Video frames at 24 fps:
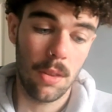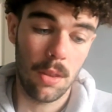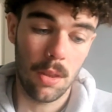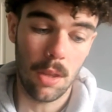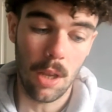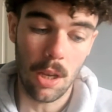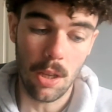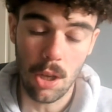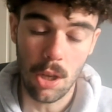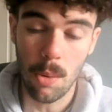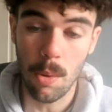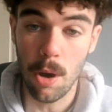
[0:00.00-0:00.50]

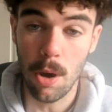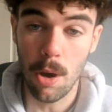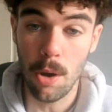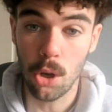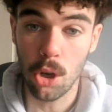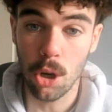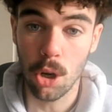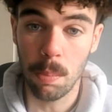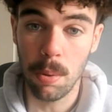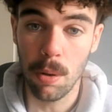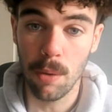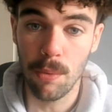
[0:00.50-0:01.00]
They do own a
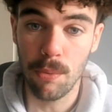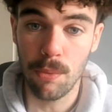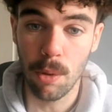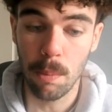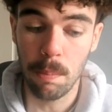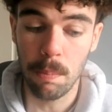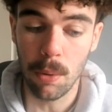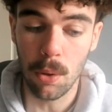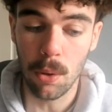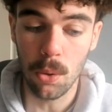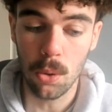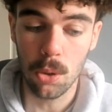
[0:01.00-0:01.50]
couple of
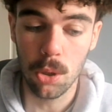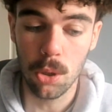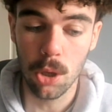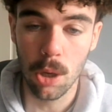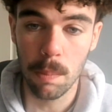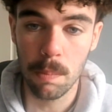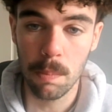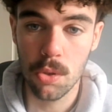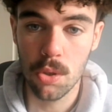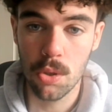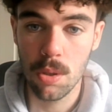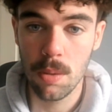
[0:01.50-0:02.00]
football
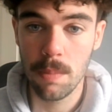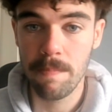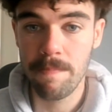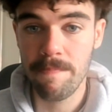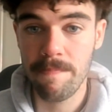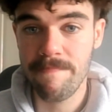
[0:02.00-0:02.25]
clubs.